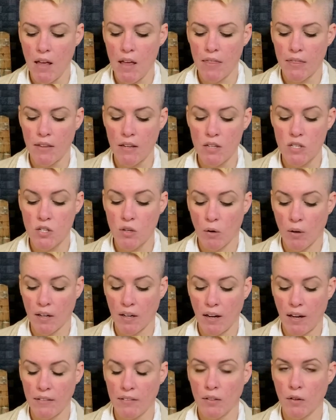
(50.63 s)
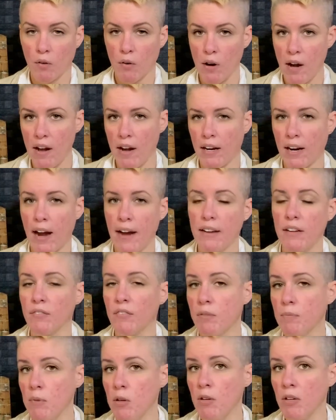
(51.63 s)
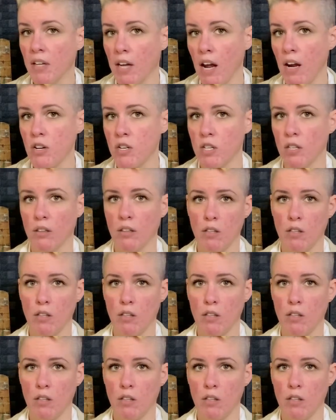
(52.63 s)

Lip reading: These shortcuts create a kind of communication